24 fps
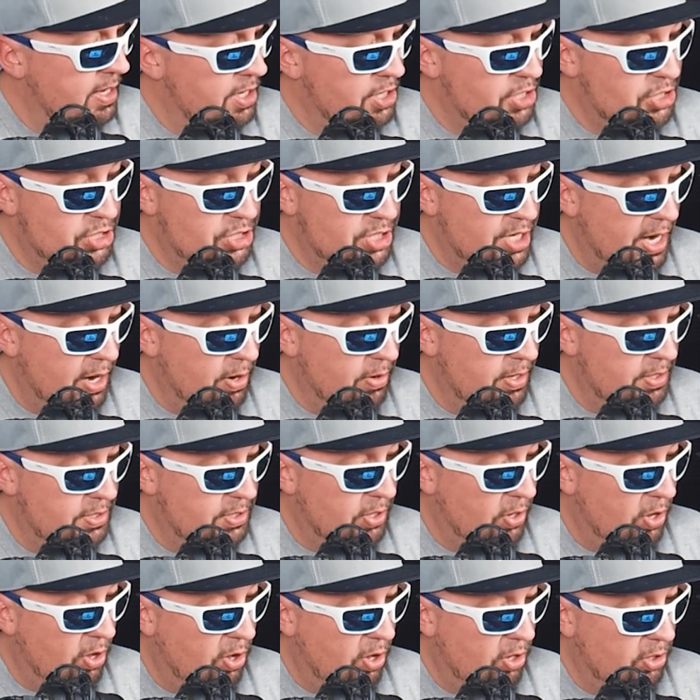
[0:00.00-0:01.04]
Share it
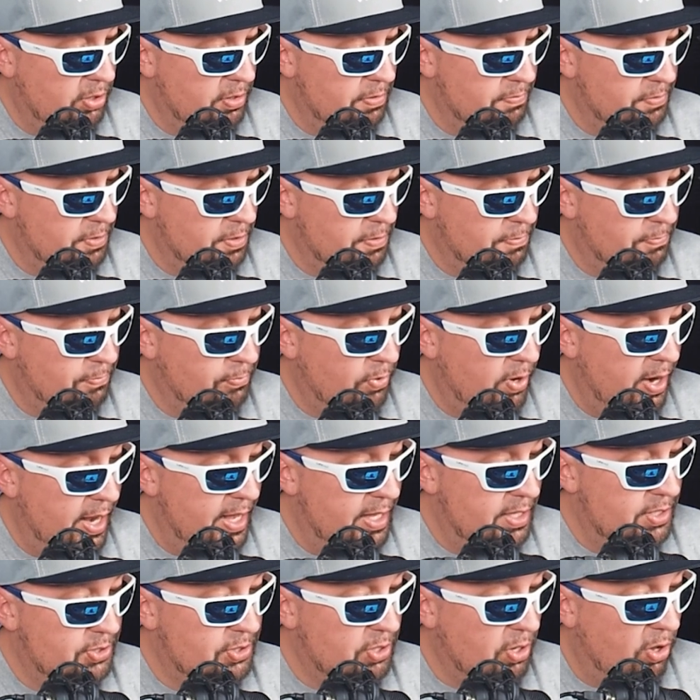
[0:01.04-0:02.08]
to all of your
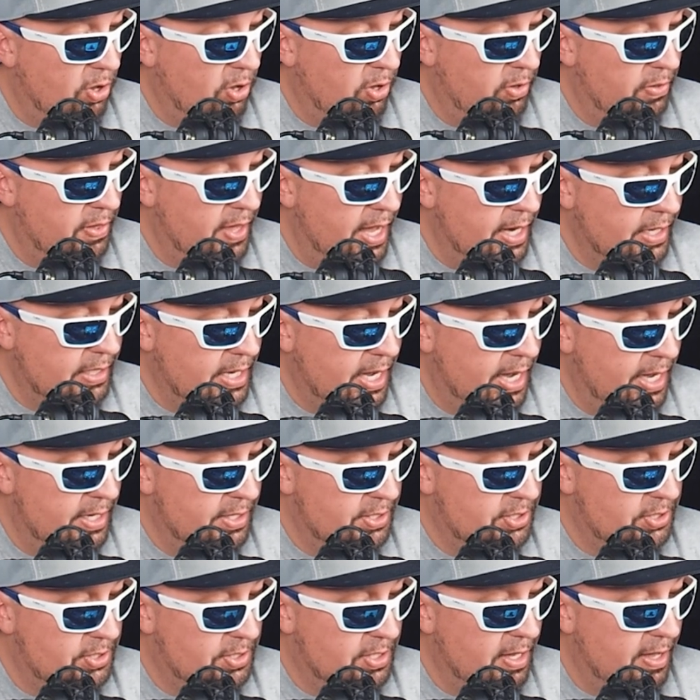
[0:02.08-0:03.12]
friends, all that kind
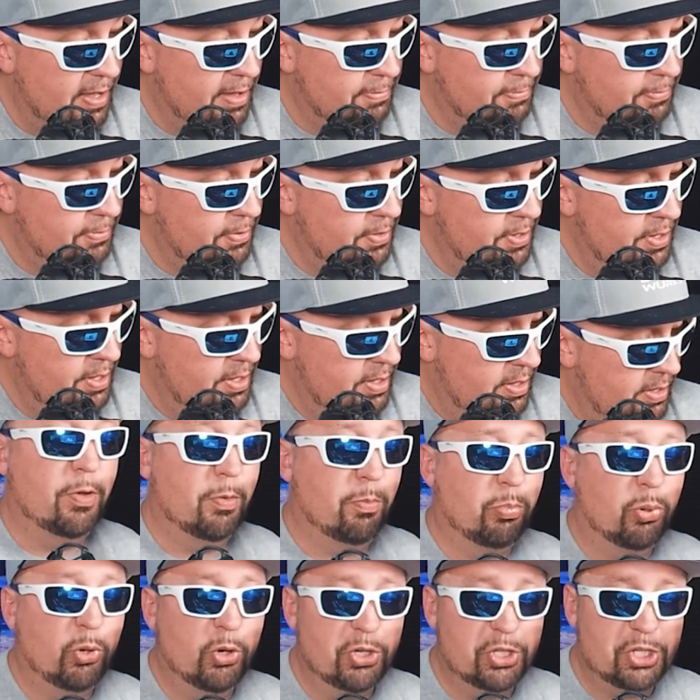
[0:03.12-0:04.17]
of stuff. If you
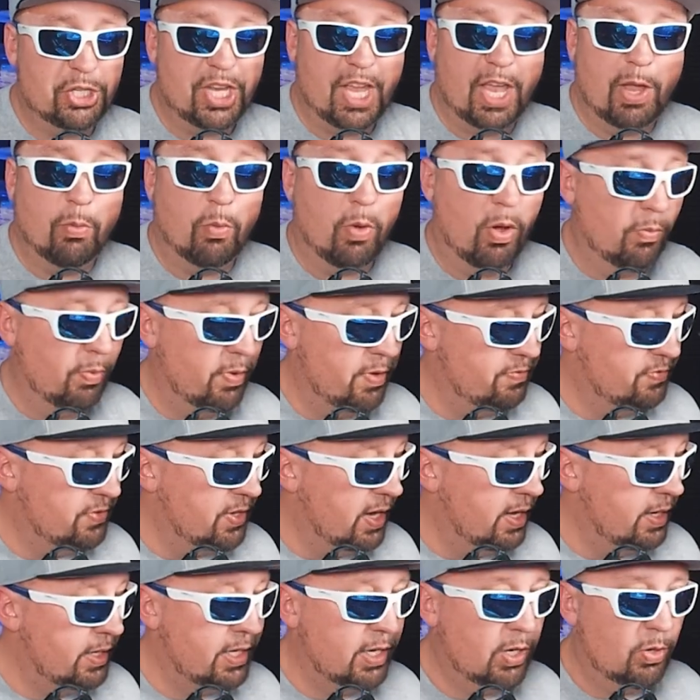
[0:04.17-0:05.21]
appreciate what we've
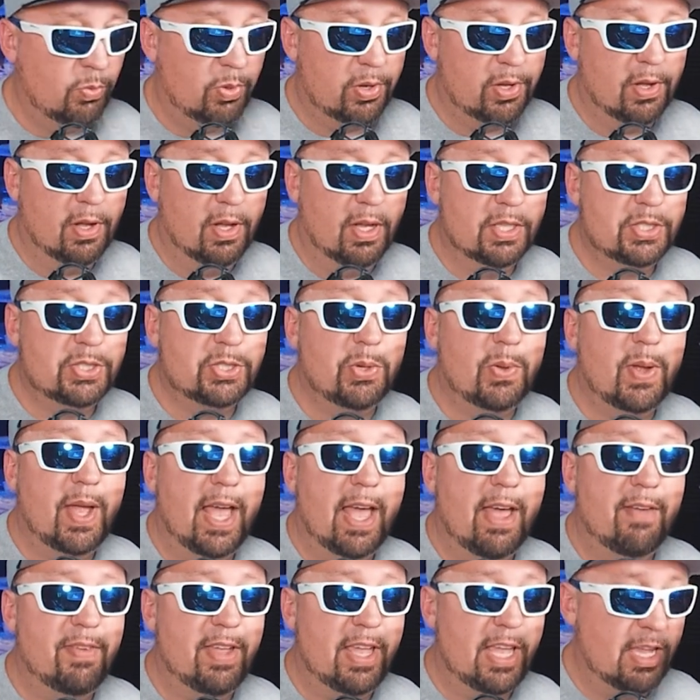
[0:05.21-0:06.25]
done here, we also
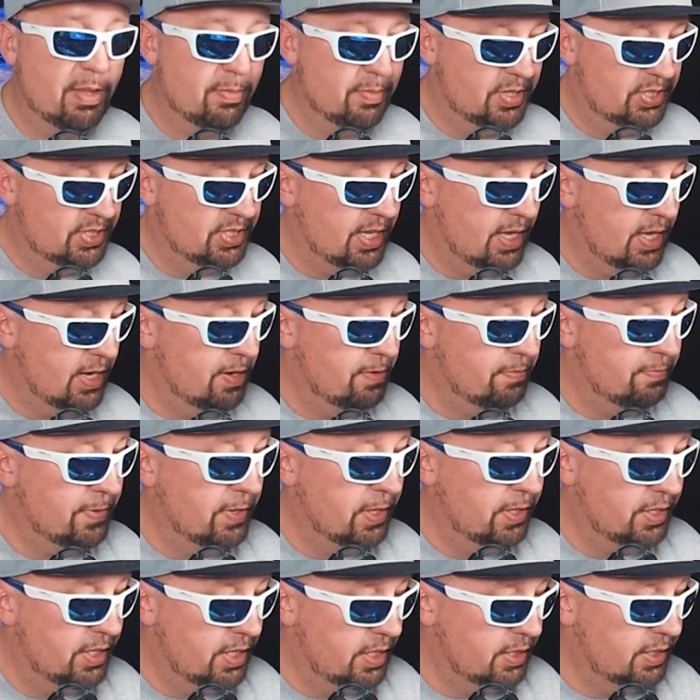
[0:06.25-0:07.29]
have Amazon
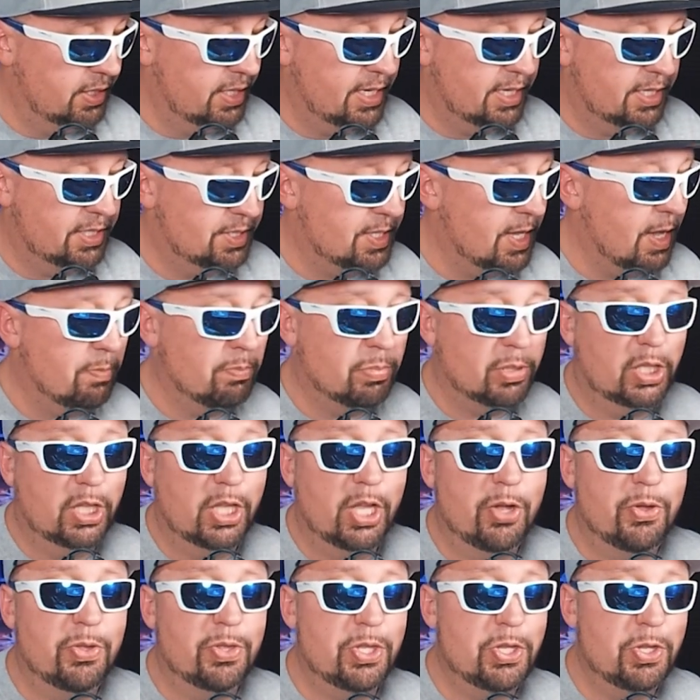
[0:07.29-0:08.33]
affiliate links down
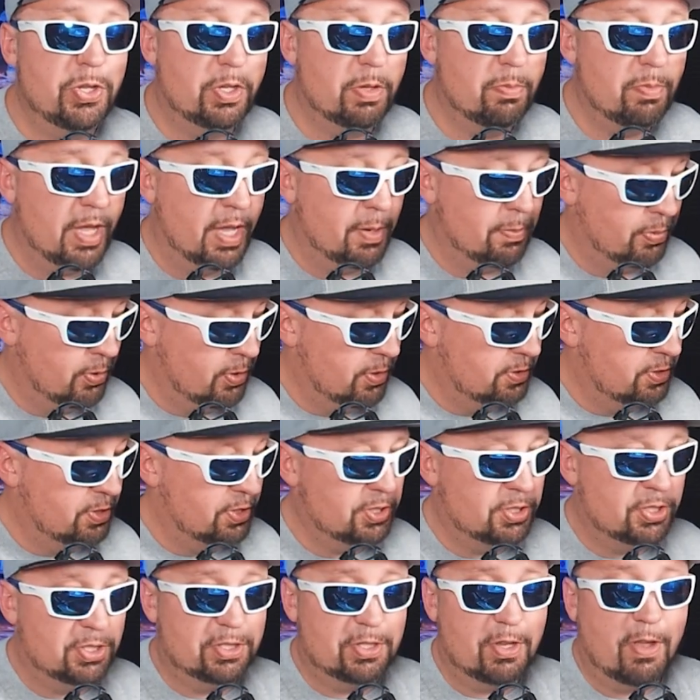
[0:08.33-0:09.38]
below that you can make
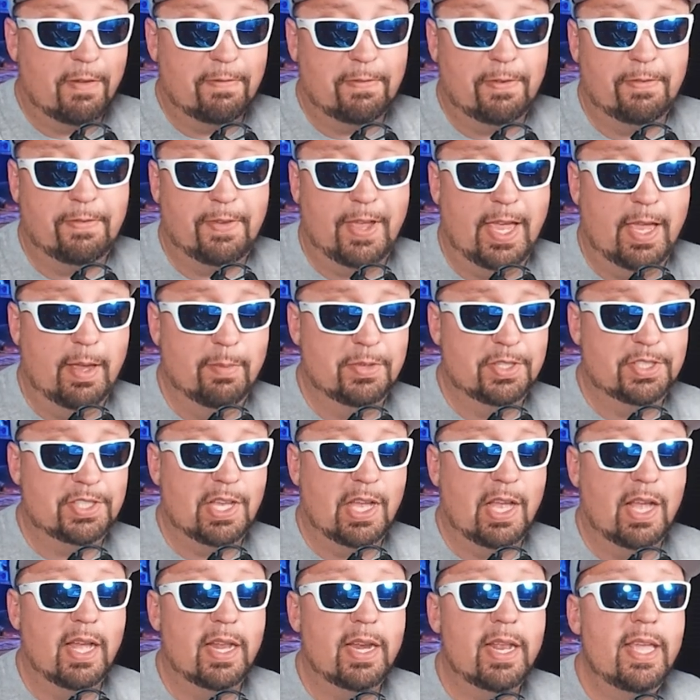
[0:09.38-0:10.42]
purchases off of
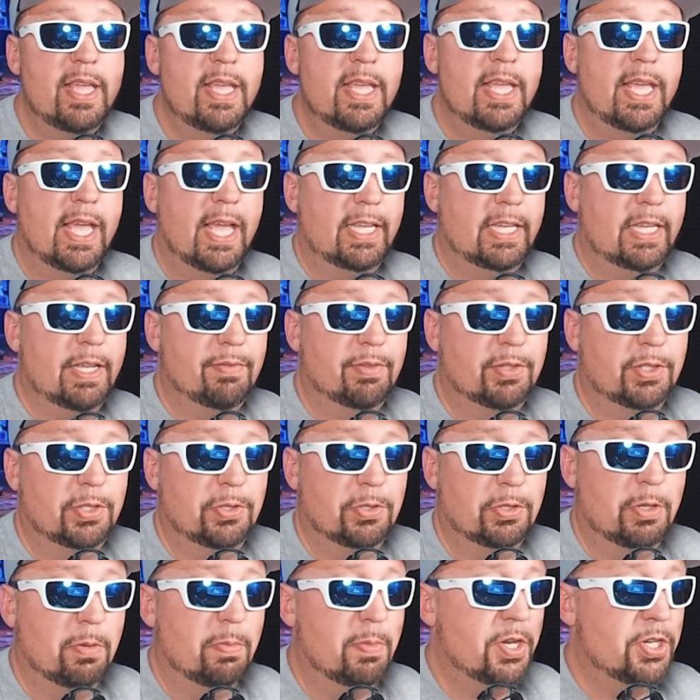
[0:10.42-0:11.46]
Amazon and give a
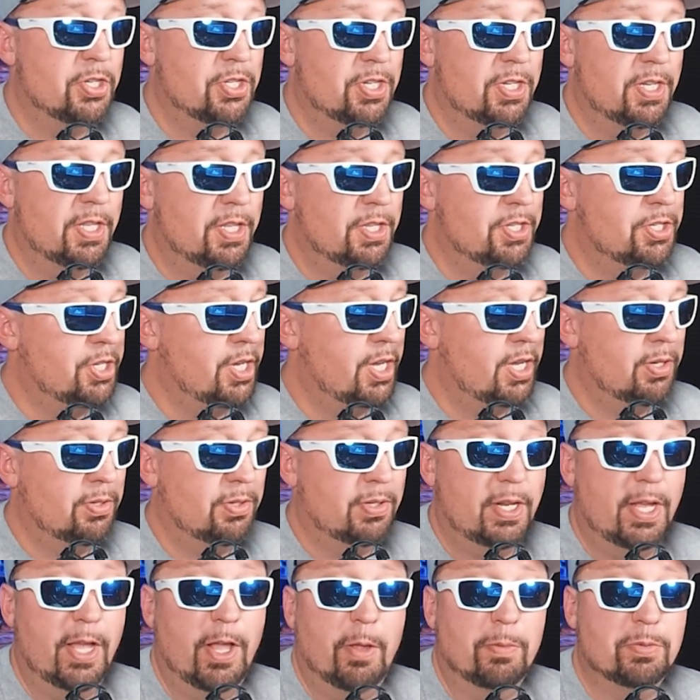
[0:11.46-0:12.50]
little commission to the channel
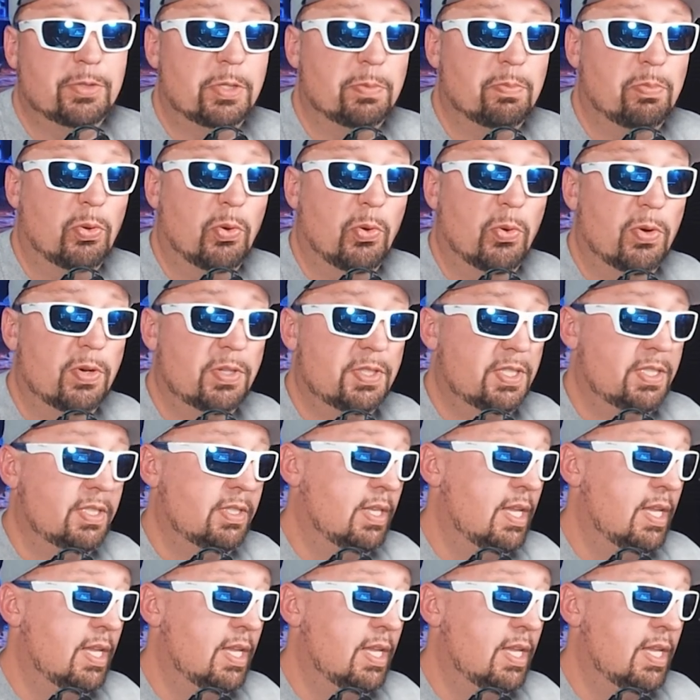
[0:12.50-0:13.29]
to help support